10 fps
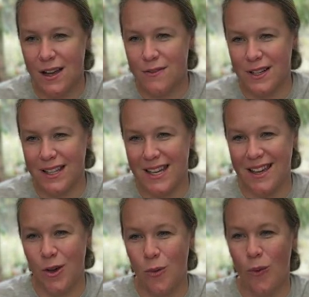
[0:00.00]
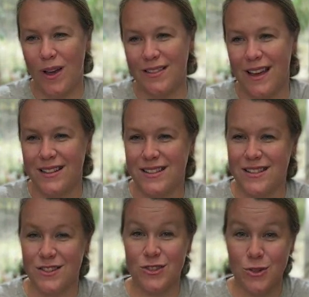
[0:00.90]
definitely one
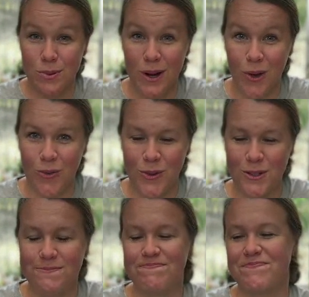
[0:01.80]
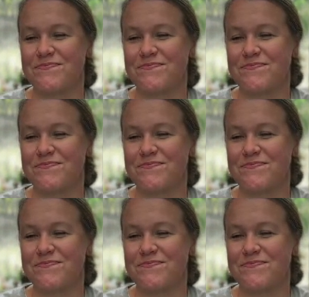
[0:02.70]
that's super helpful.